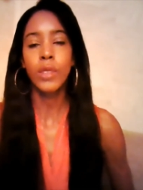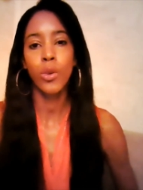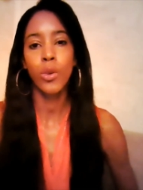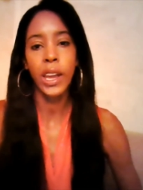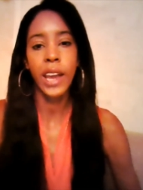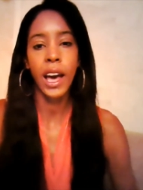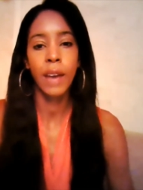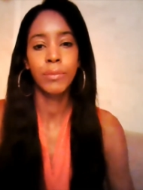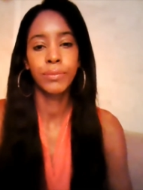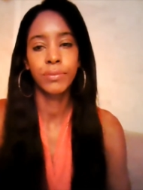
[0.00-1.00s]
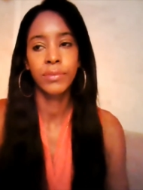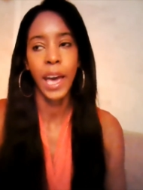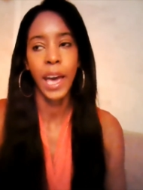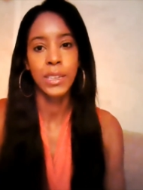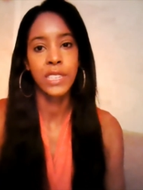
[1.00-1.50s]
when
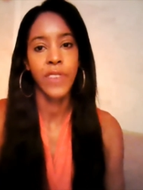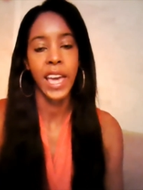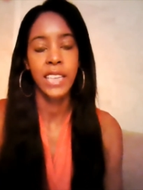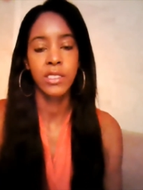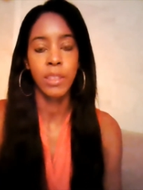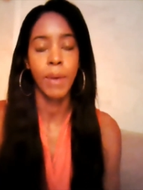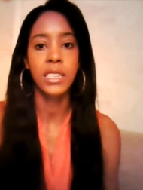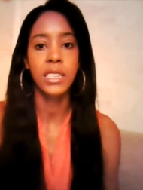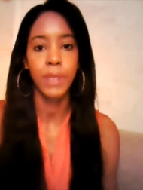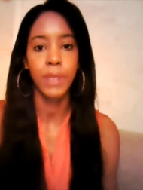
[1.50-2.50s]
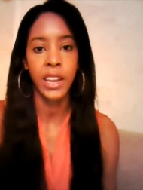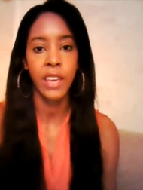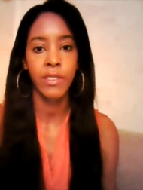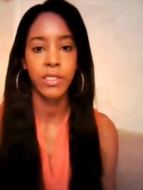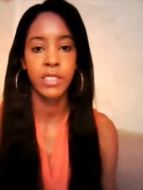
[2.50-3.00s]
I was faced with the
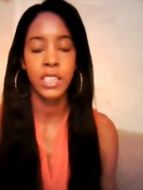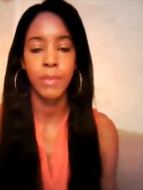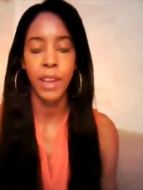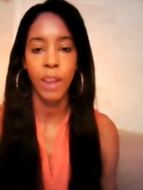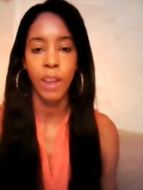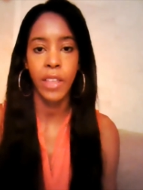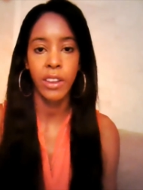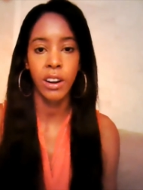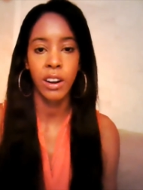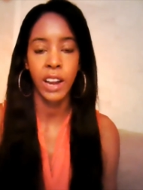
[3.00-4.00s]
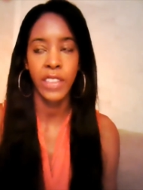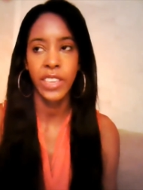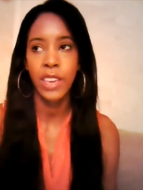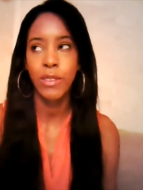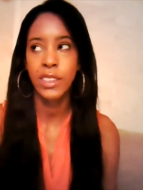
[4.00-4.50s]
possibility of losing my grandmother. I
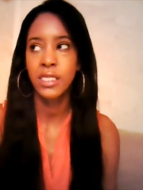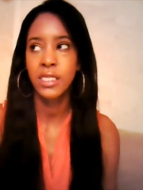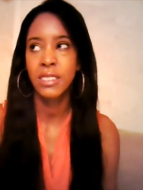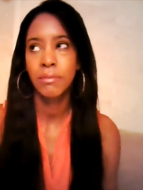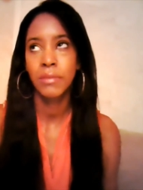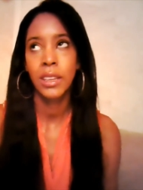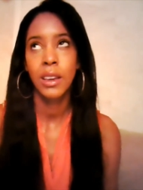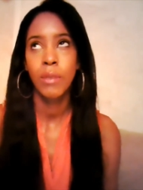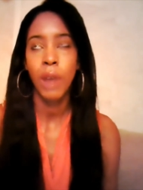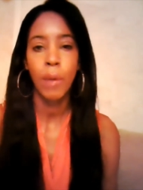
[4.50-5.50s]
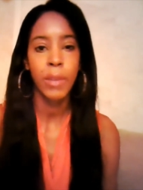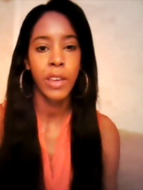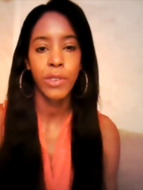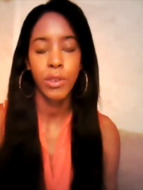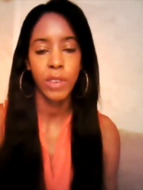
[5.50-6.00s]
think it was probably
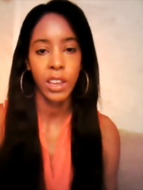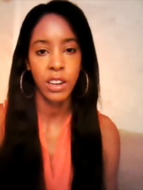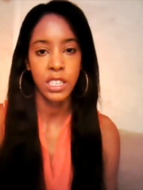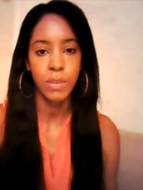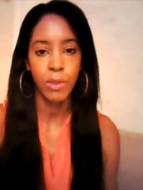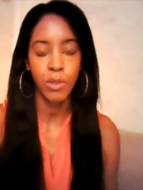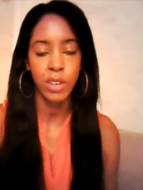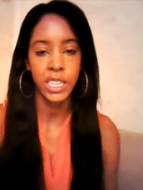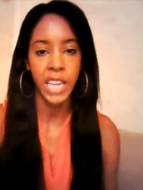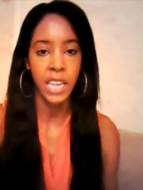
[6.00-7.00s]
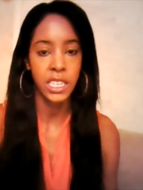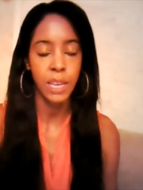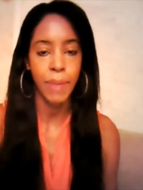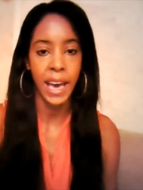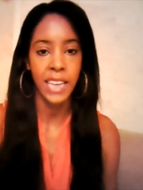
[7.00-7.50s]
a few years before she
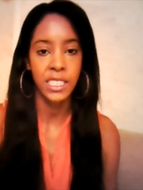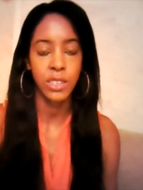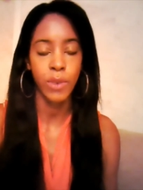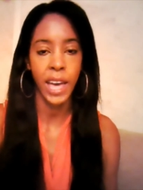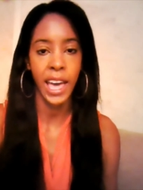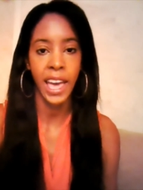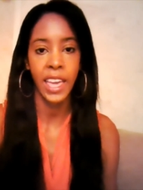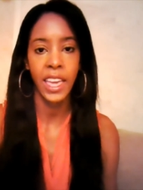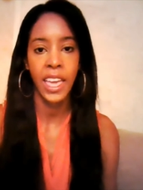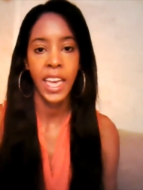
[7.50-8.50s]
actually passed away.